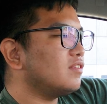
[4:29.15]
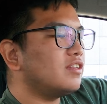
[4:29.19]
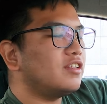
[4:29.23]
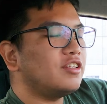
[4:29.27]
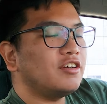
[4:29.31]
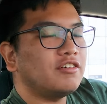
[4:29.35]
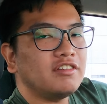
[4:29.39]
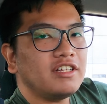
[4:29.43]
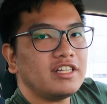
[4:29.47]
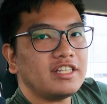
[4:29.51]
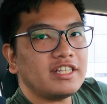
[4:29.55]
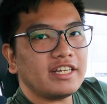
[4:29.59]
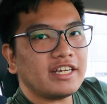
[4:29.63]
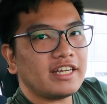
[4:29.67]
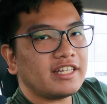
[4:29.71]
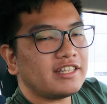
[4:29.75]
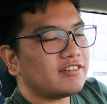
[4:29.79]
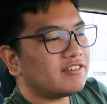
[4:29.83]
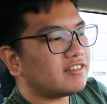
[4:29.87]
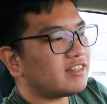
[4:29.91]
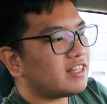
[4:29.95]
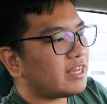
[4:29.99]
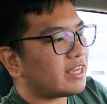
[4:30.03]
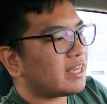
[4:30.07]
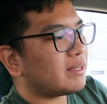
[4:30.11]
The only thing I
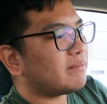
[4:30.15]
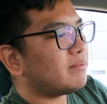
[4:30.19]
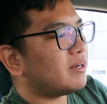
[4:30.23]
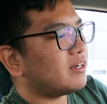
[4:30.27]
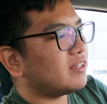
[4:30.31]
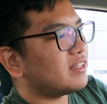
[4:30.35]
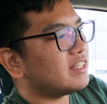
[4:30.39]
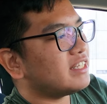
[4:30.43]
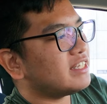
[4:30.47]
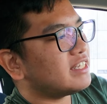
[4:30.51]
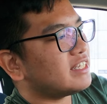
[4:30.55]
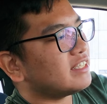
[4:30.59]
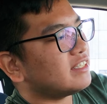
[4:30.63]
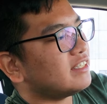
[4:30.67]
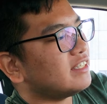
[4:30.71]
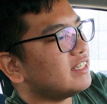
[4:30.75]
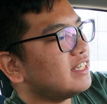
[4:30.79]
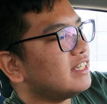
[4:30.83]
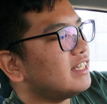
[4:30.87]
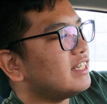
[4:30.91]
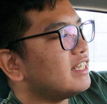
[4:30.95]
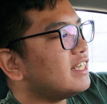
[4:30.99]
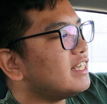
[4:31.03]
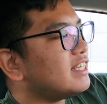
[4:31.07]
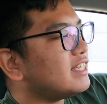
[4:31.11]
don't like about this
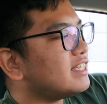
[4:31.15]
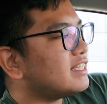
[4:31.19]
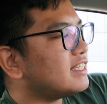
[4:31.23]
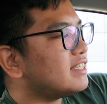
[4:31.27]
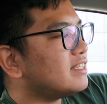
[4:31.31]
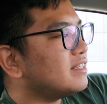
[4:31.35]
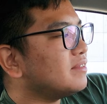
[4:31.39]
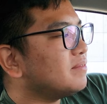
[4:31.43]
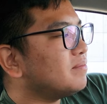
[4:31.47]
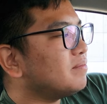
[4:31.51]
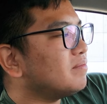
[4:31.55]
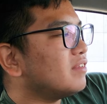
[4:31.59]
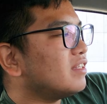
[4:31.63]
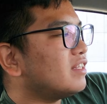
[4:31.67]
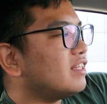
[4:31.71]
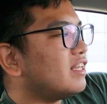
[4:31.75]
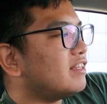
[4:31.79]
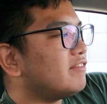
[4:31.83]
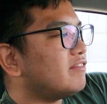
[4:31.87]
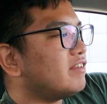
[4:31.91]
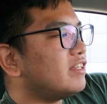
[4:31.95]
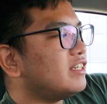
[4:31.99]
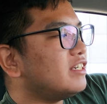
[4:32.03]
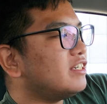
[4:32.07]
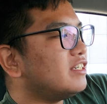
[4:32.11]
screen is
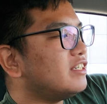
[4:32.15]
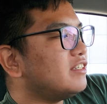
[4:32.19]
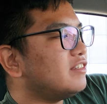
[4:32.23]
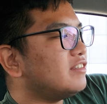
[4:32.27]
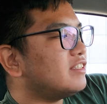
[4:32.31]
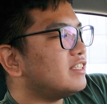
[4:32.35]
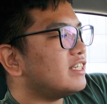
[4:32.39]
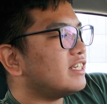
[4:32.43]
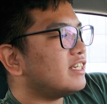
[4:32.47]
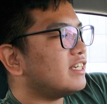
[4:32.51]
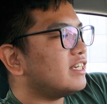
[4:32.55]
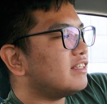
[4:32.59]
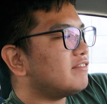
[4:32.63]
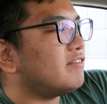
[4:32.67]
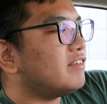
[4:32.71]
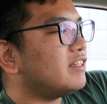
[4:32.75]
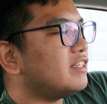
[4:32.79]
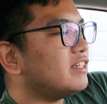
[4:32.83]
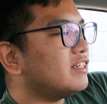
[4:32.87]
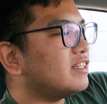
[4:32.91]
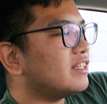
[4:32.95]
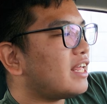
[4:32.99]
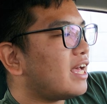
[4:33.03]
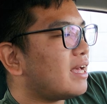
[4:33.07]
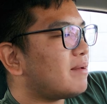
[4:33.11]
that when you're using it, when
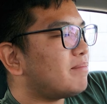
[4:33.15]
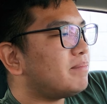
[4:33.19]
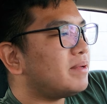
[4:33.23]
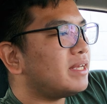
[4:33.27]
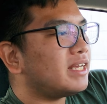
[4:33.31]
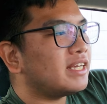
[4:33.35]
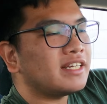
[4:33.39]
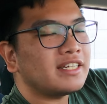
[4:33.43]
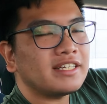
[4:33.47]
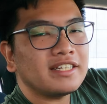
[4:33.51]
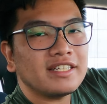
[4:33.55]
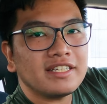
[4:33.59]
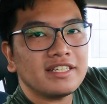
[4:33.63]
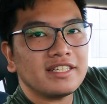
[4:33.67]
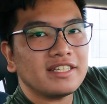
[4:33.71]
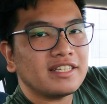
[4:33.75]
you're tapping